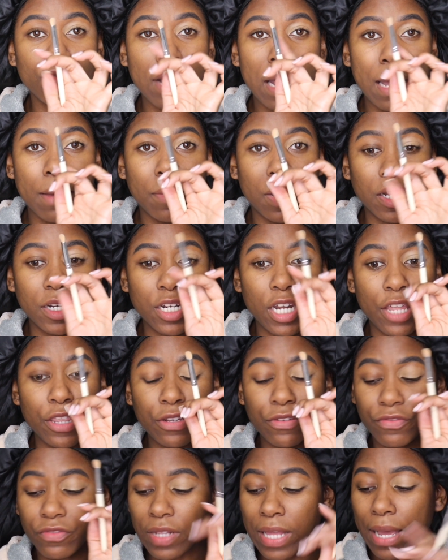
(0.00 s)
grab
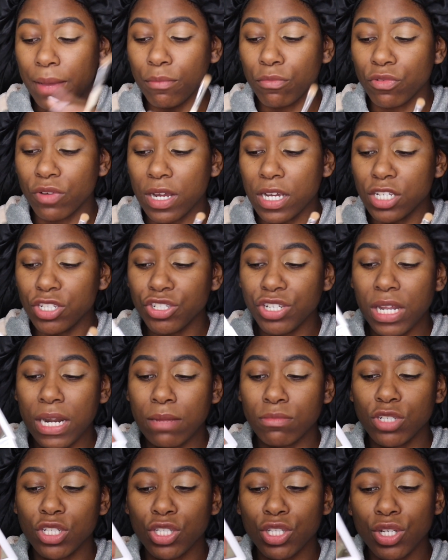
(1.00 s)
another flat brush and
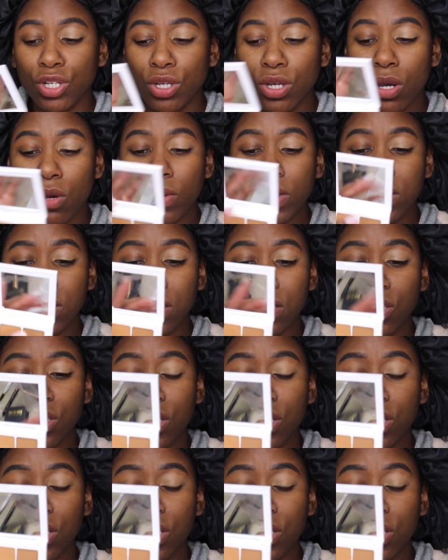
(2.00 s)
I'm just gonna go into the